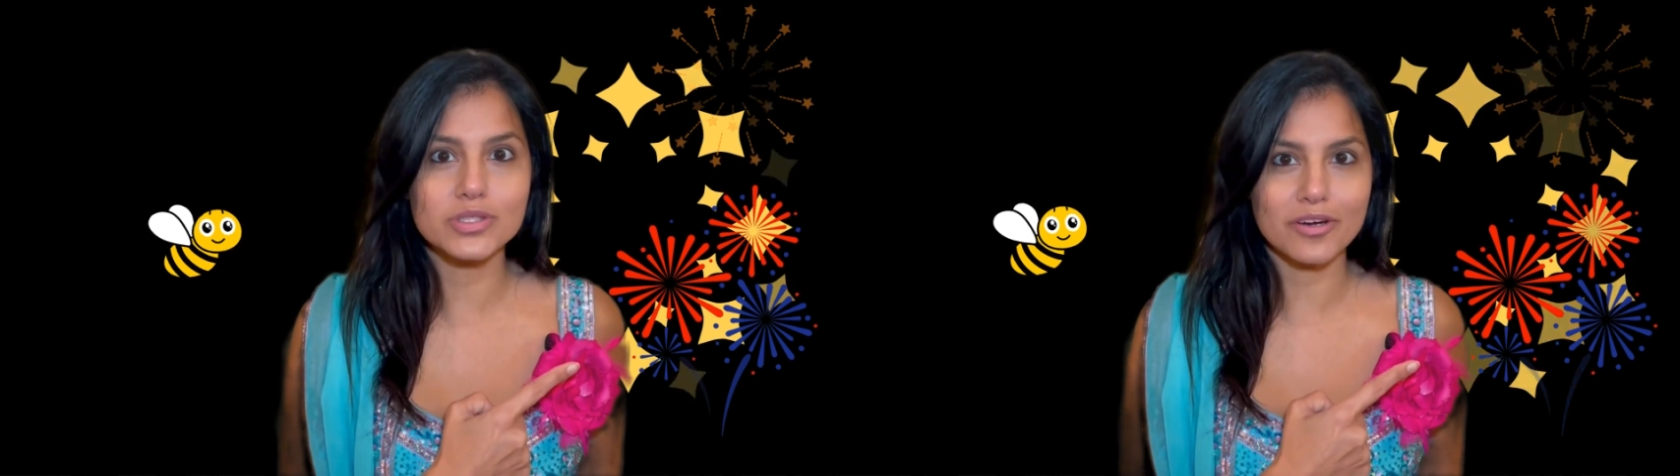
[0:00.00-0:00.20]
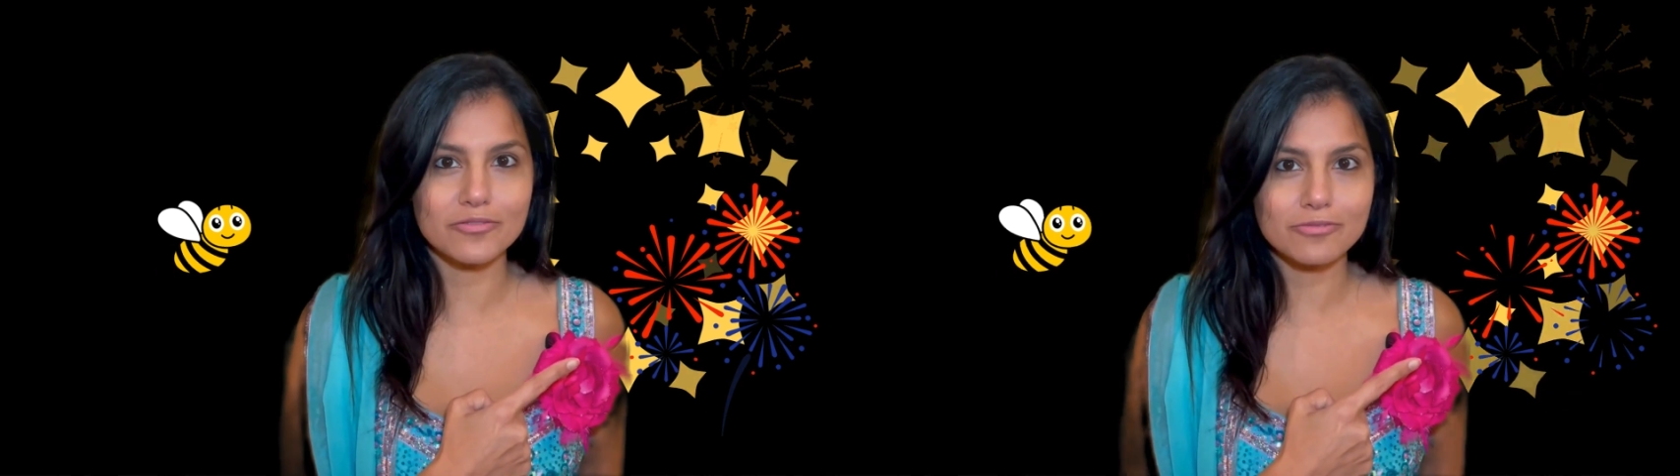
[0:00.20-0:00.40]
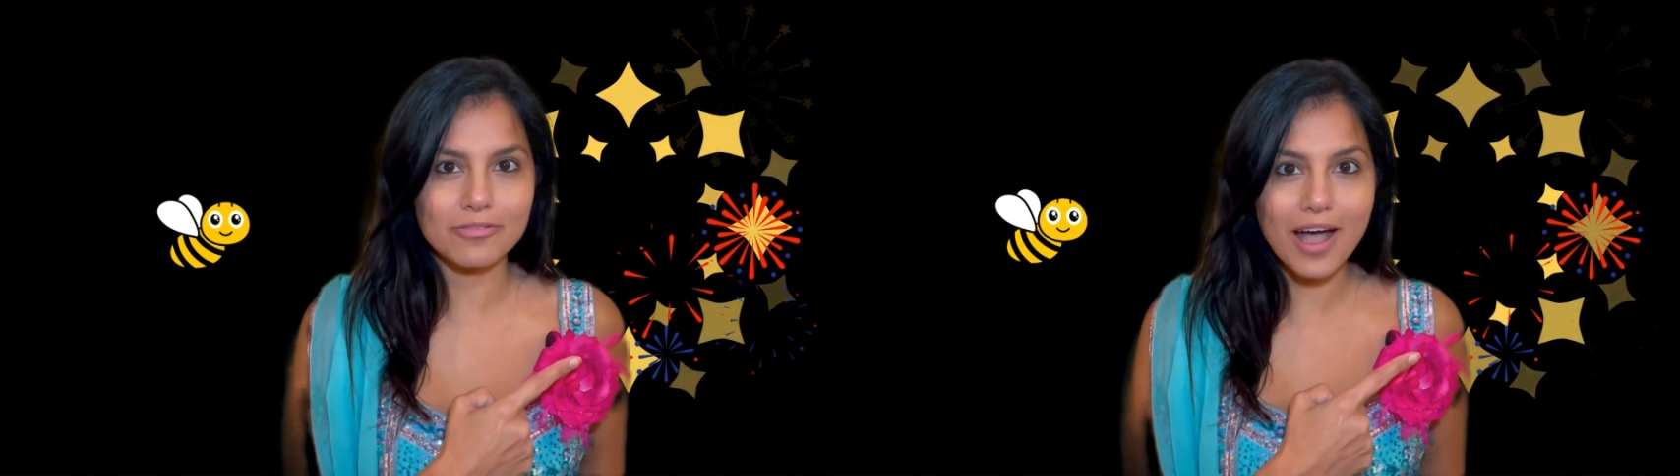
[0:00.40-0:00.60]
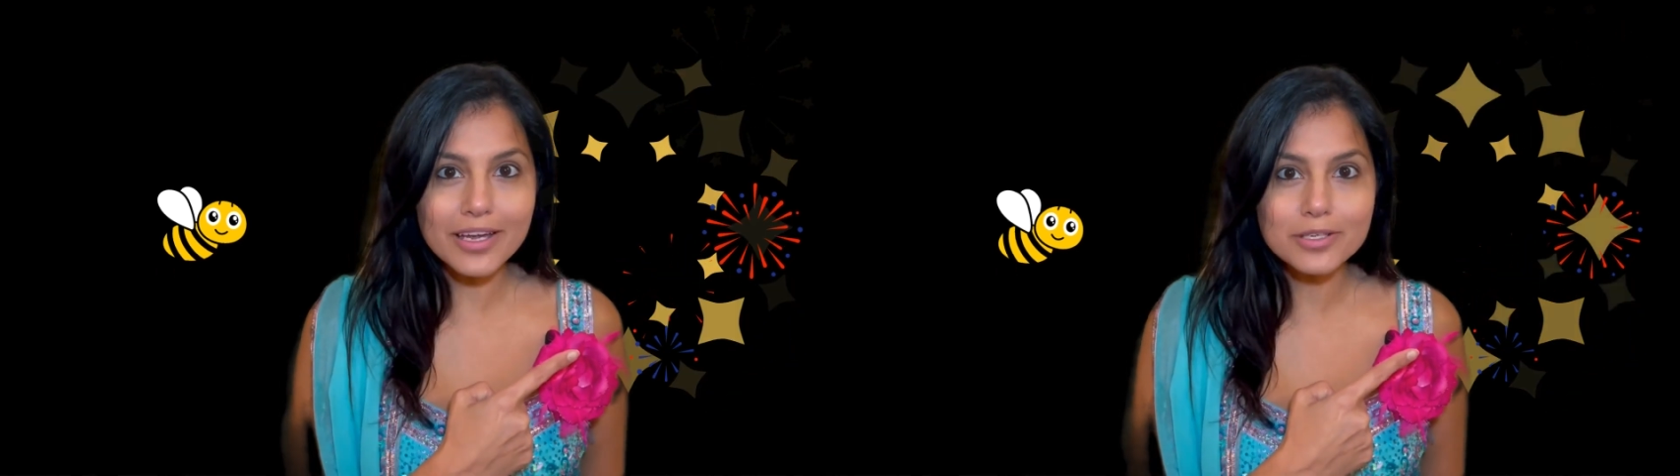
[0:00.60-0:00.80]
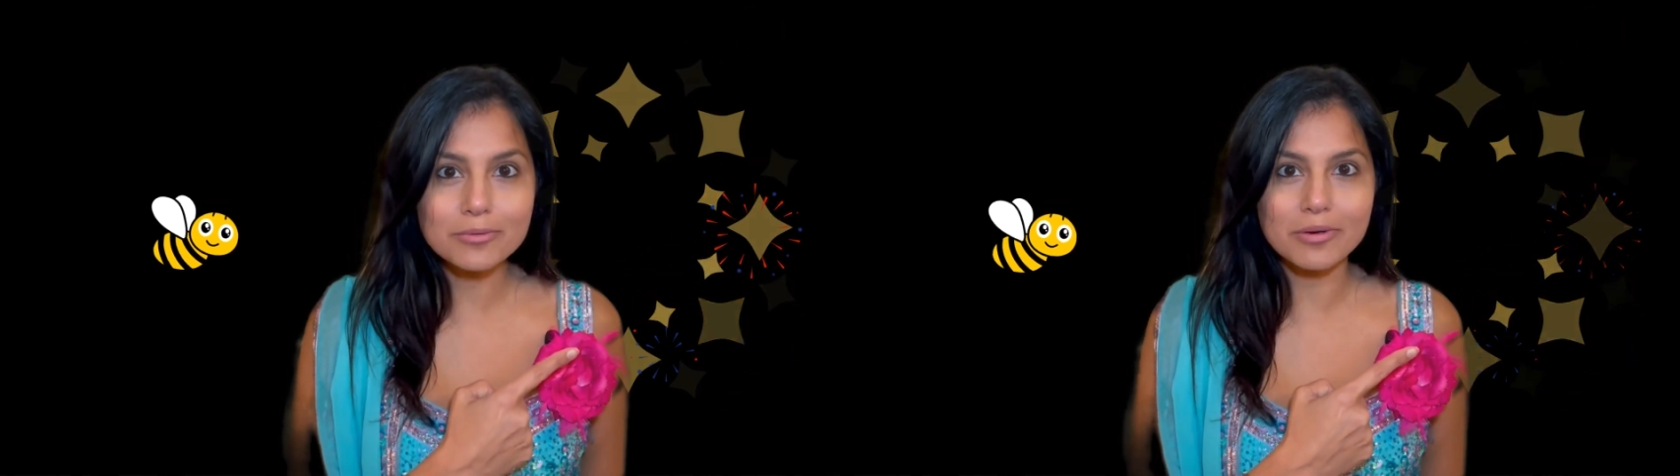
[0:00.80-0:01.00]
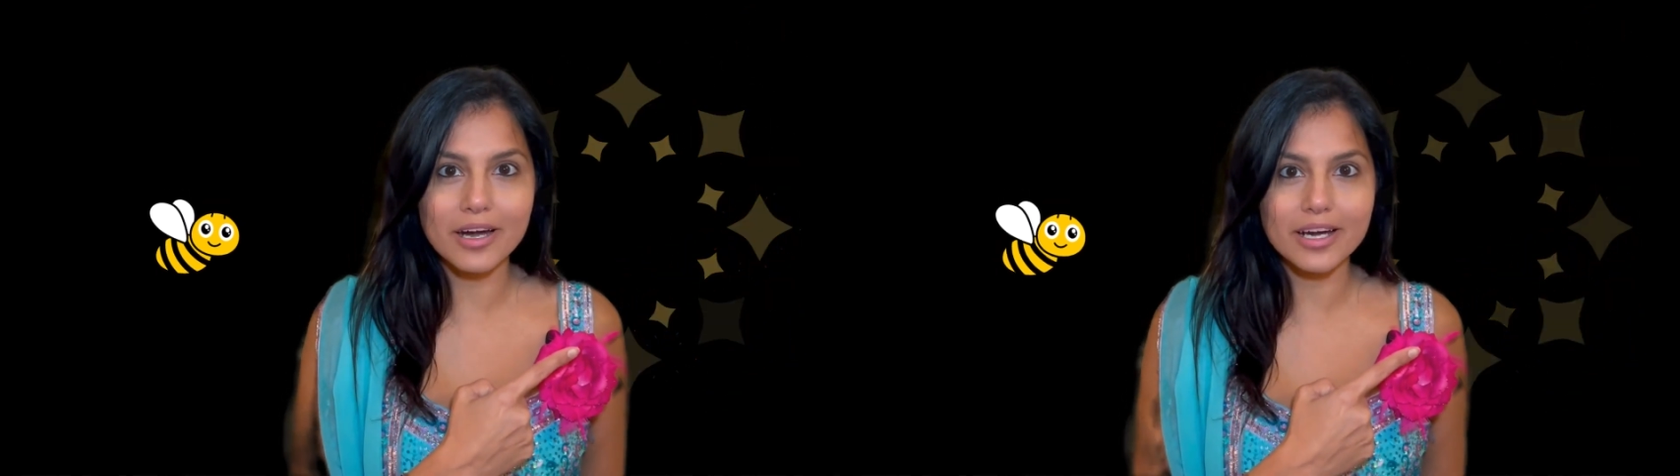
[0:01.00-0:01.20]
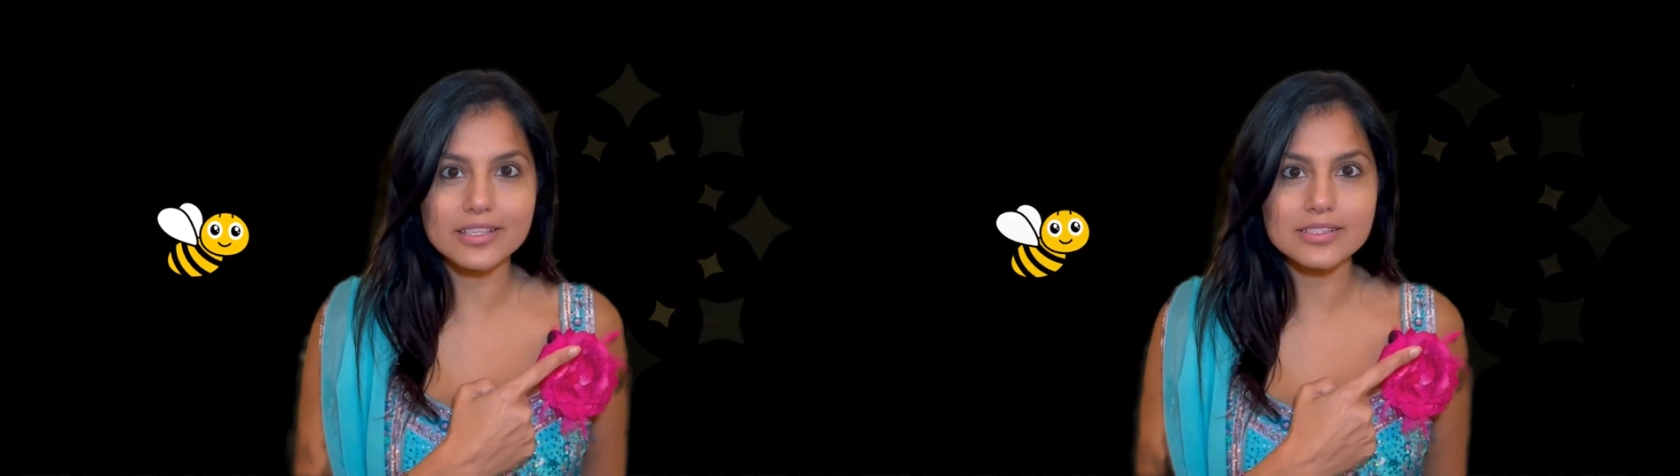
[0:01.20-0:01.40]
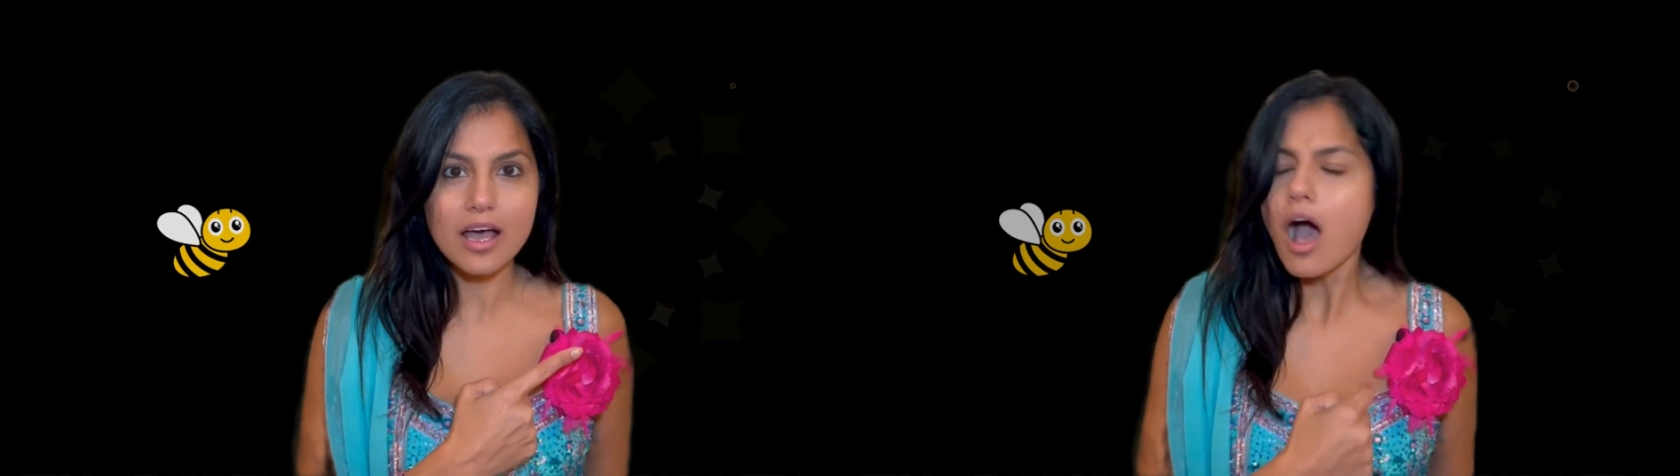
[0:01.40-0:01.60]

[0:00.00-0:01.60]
are fireworks.